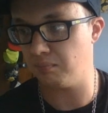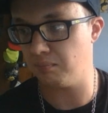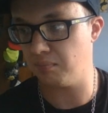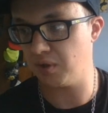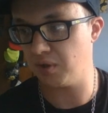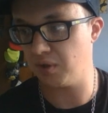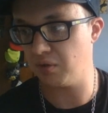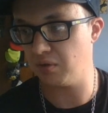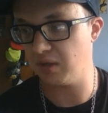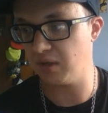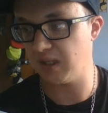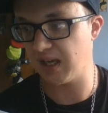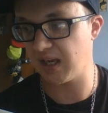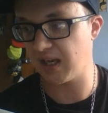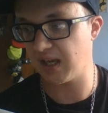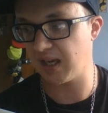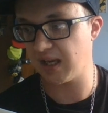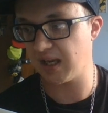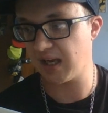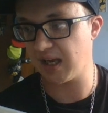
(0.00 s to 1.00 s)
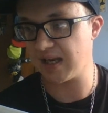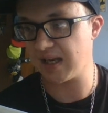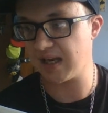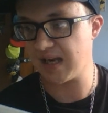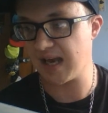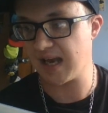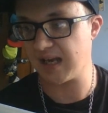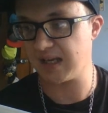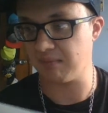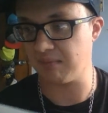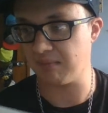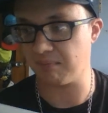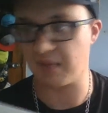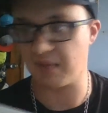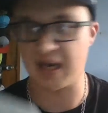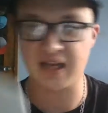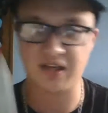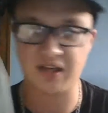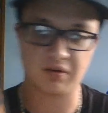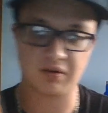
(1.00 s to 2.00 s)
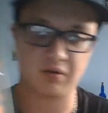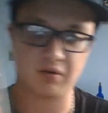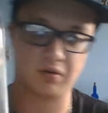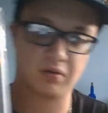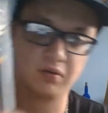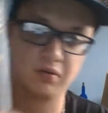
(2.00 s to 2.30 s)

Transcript: Buley, and Natalie Pico.